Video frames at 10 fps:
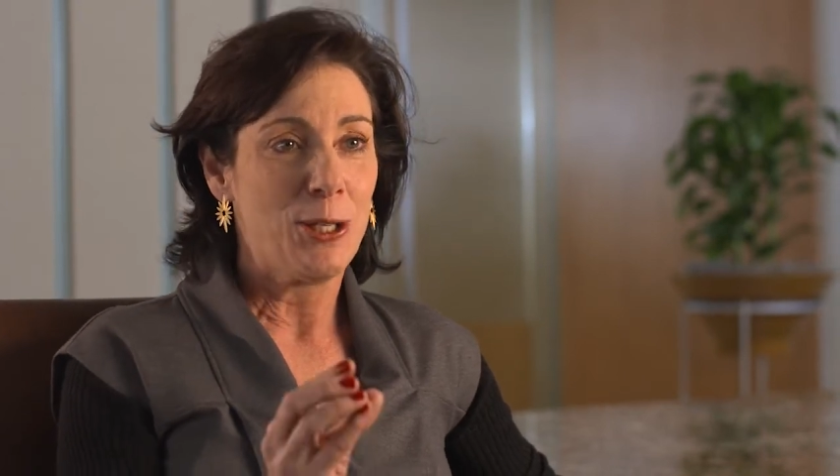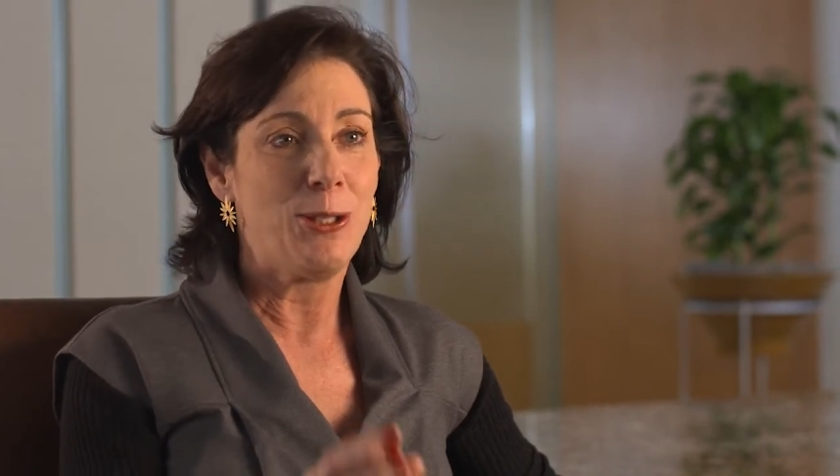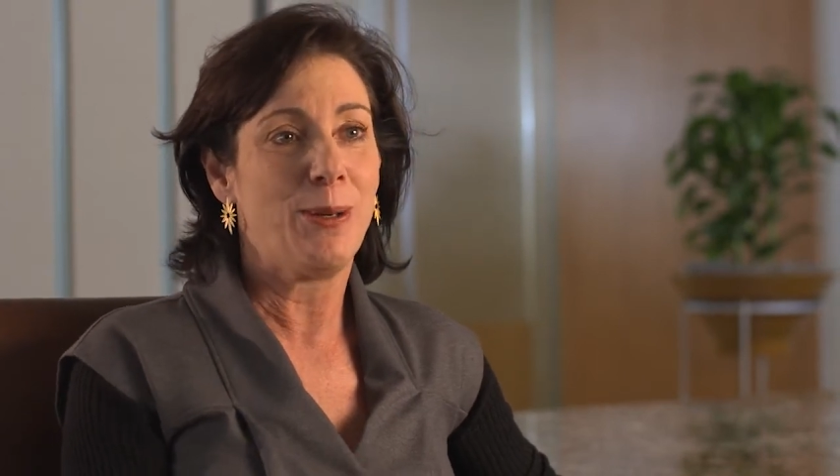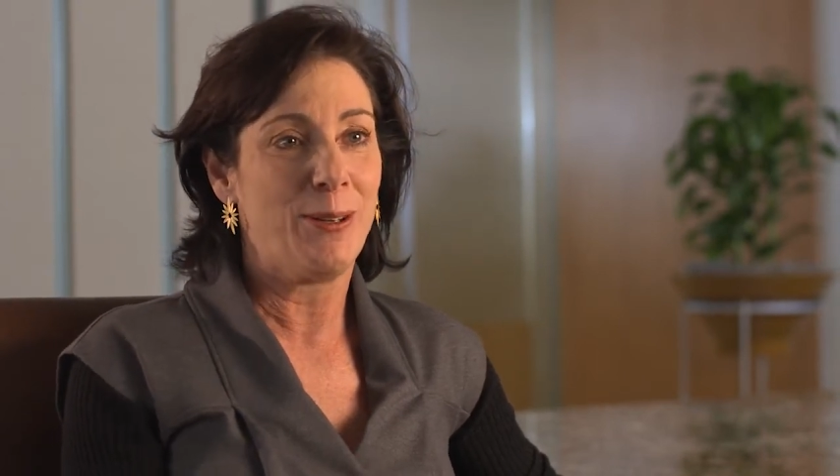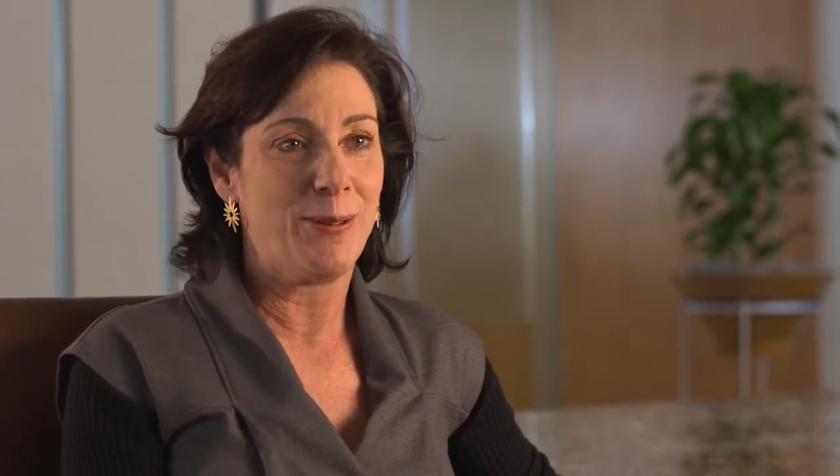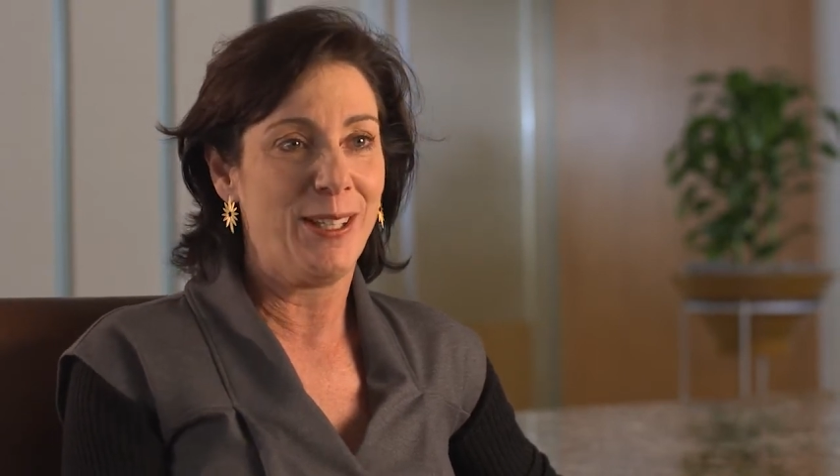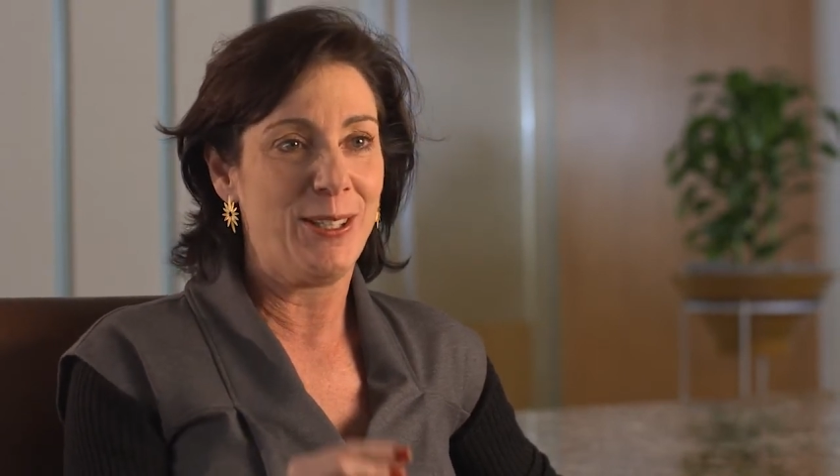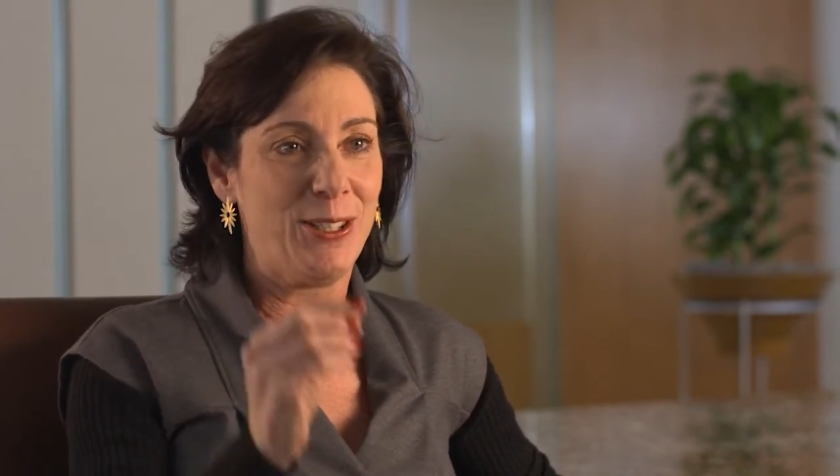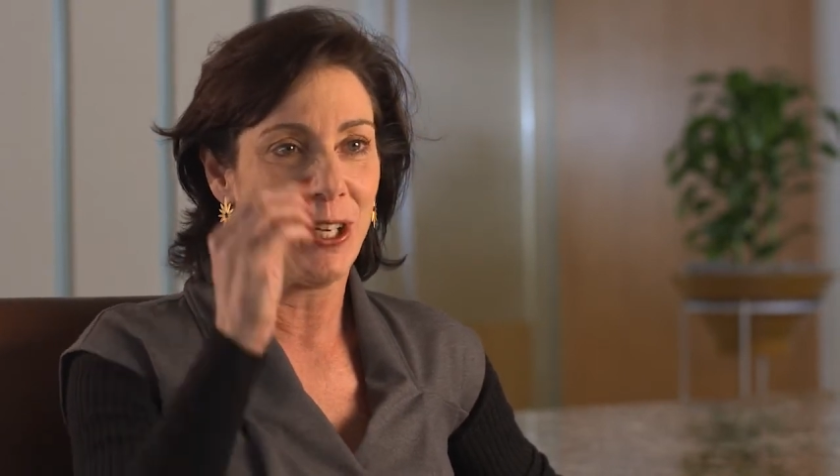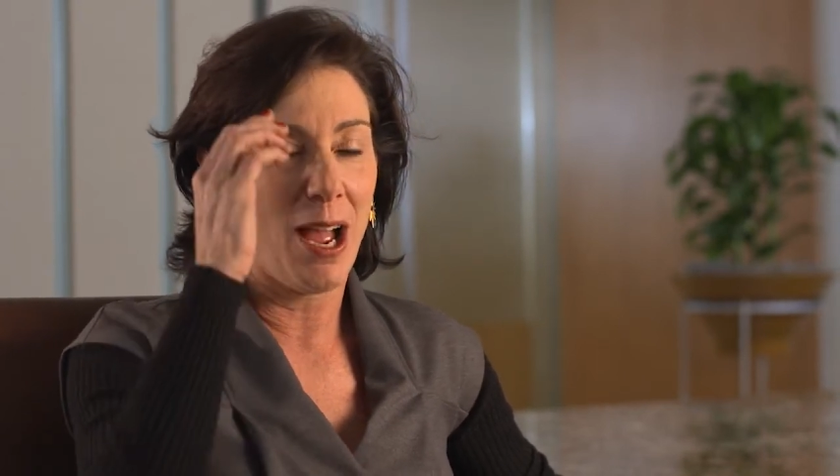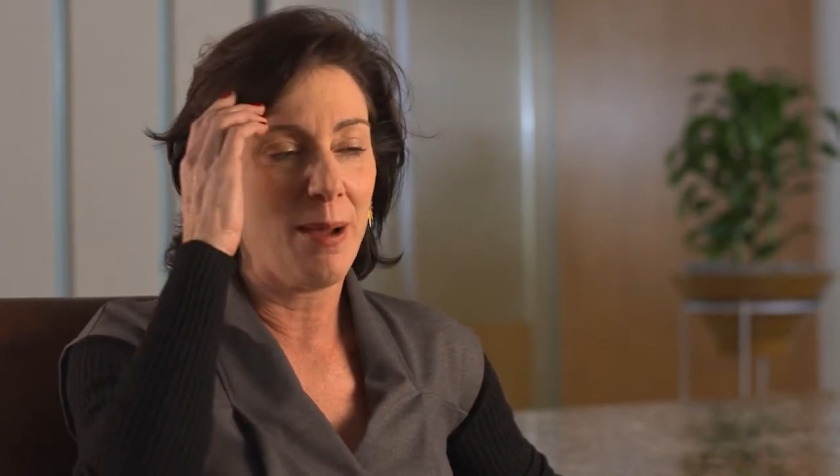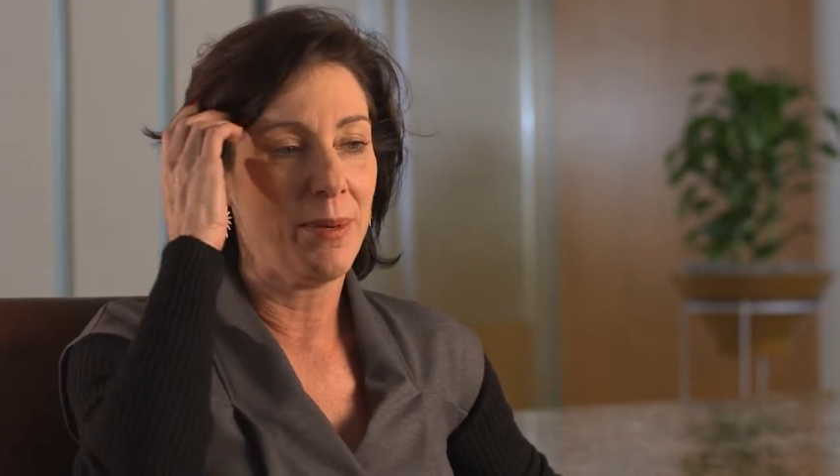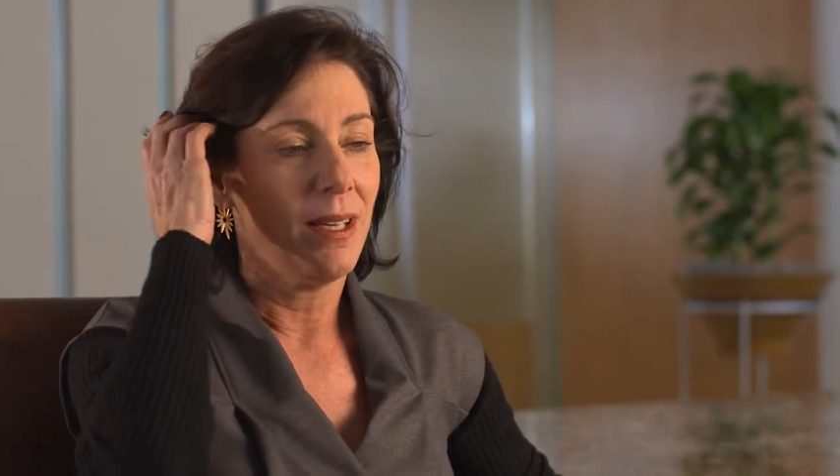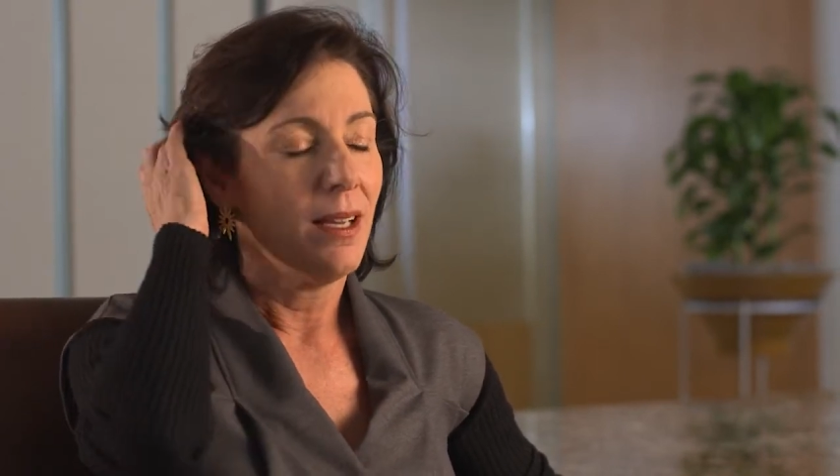doing a really good job.